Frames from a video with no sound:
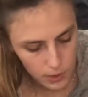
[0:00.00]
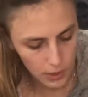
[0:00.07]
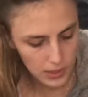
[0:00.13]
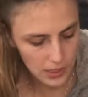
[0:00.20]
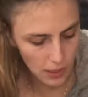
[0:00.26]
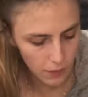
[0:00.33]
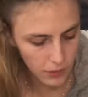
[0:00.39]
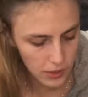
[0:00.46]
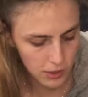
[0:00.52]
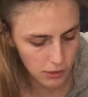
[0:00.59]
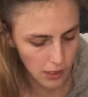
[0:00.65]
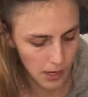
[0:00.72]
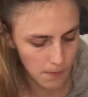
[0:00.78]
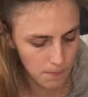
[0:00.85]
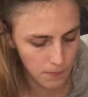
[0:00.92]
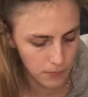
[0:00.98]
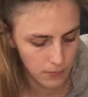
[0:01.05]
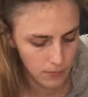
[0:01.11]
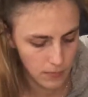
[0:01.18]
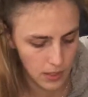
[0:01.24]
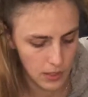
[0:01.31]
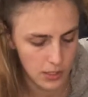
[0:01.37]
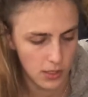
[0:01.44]
I'd definitely say
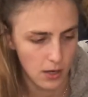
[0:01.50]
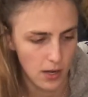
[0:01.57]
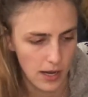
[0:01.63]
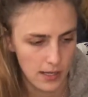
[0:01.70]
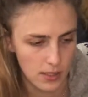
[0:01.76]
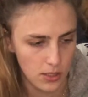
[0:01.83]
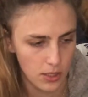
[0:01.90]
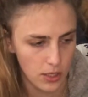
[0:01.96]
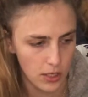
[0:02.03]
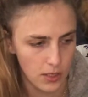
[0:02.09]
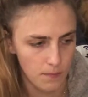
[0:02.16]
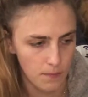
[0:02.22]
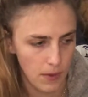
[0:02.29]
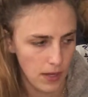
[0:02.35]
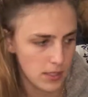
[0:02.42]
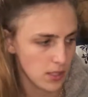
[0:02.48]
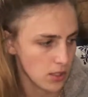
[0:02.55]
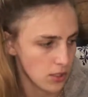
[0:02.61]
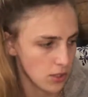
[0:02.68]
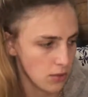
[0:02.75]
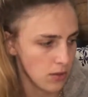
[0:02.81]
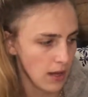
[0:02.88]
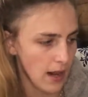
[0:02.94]
that these aren't as good as the
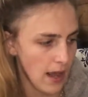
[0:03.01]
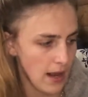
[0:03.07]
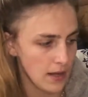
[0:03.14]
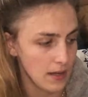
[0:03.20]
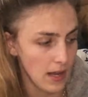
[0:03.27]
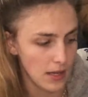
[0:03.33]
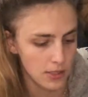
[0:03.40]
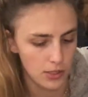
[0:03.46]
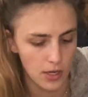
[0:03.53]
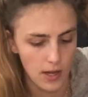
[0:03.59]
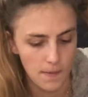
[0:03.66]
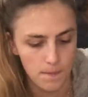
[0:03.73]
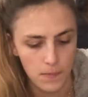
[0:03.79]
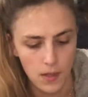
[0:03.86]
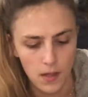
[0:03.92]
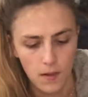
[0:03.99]
2 that I had yesterday.